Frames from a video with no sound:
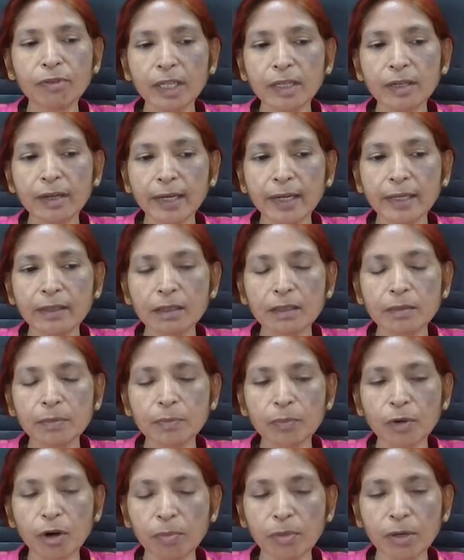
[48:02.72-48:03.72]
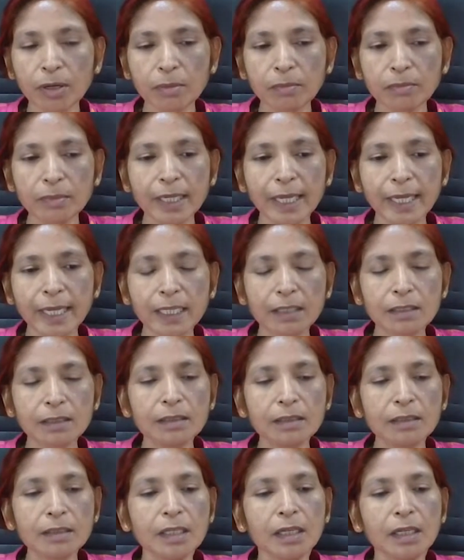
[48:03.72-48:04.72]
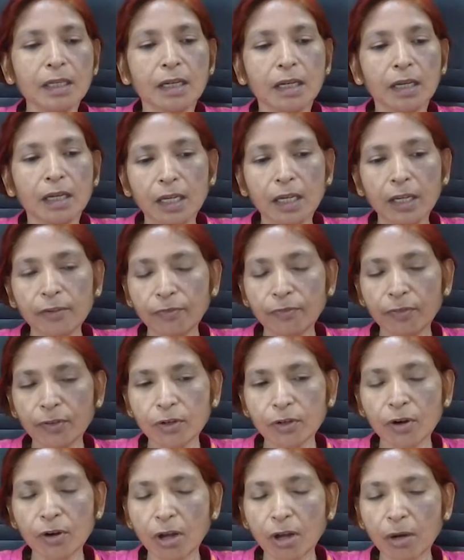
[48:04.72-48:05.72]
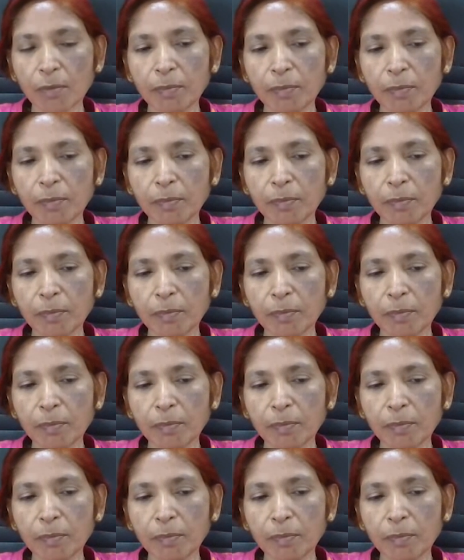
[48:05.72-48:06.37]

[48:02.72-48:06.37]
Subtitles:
free rider problem, like if a government